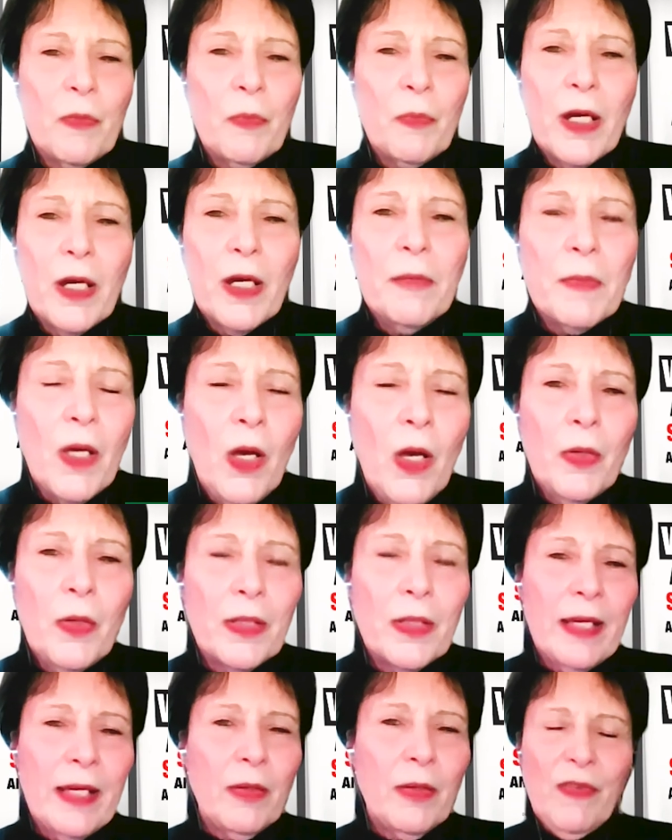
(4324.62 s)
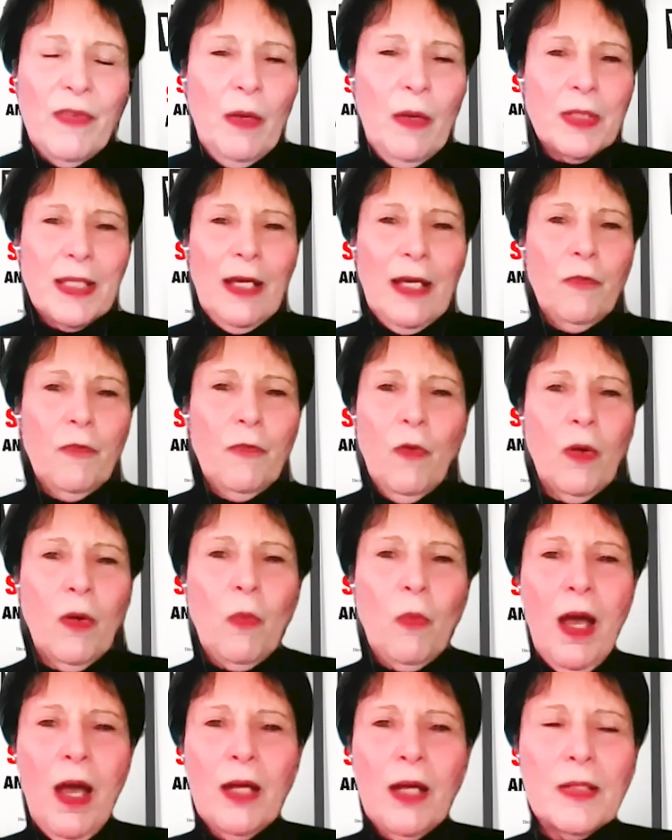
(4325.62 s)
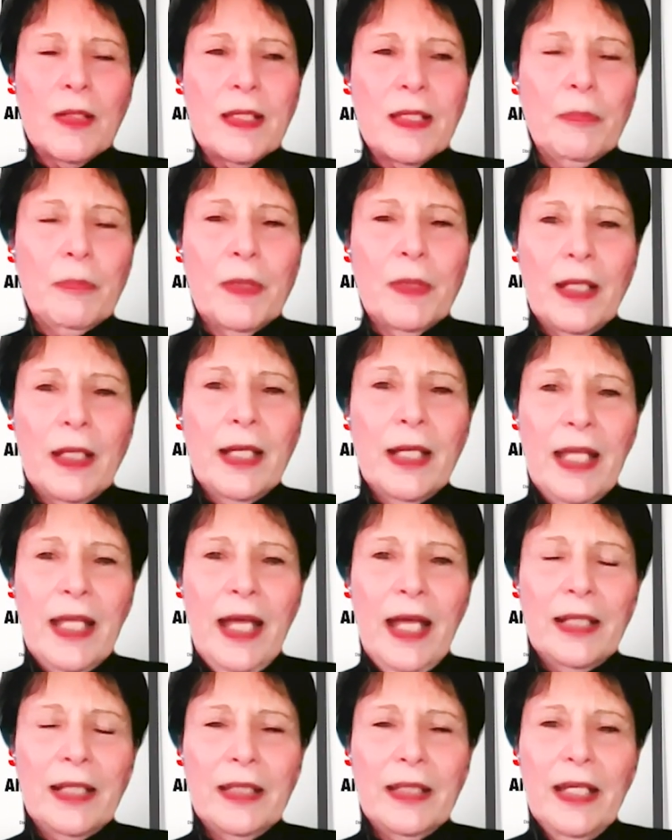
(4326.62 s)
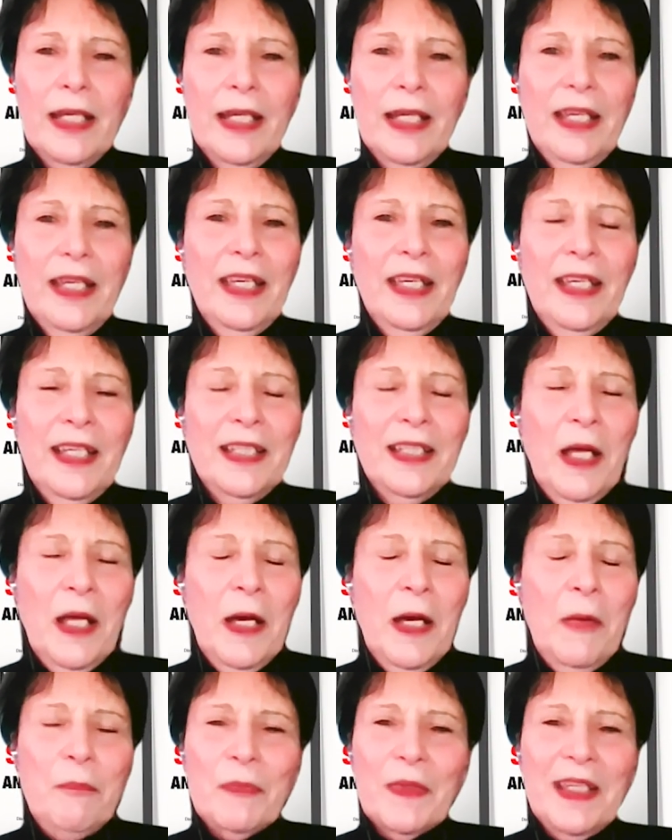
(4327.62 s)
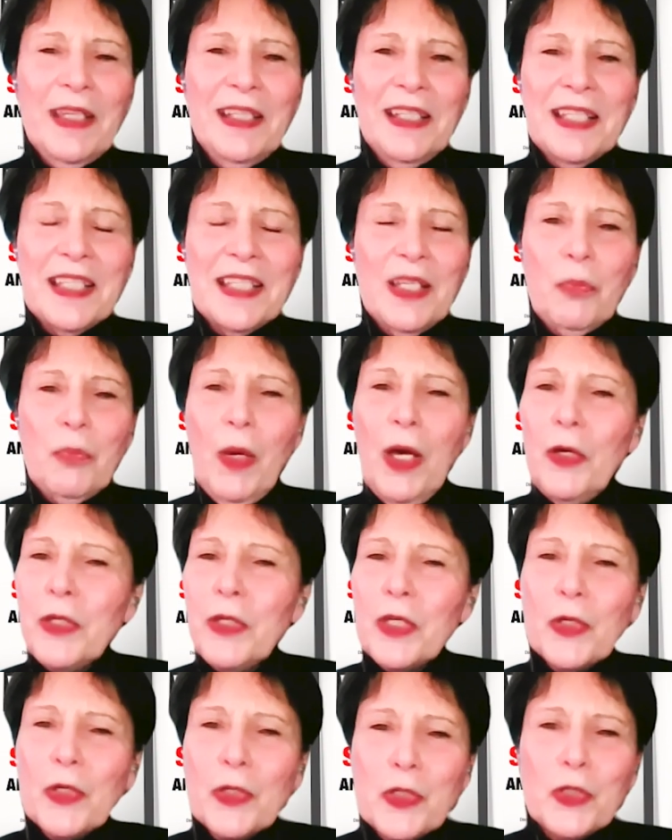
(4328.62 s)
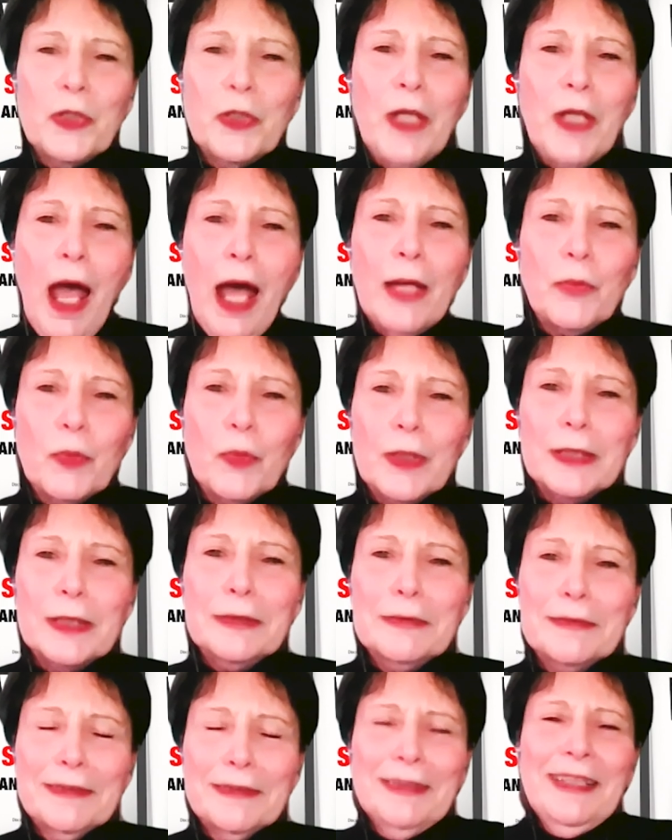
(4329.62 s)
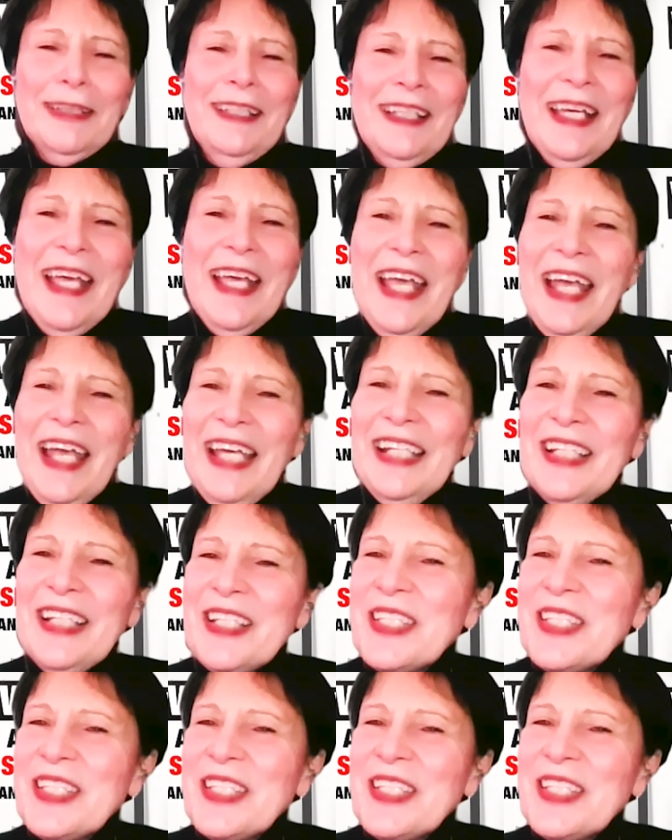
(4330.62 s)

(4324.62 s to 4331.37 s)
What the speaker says: where I'm going, like if I was out for a walk or something like that. And he just said, well, he goes, you're an odd one. It's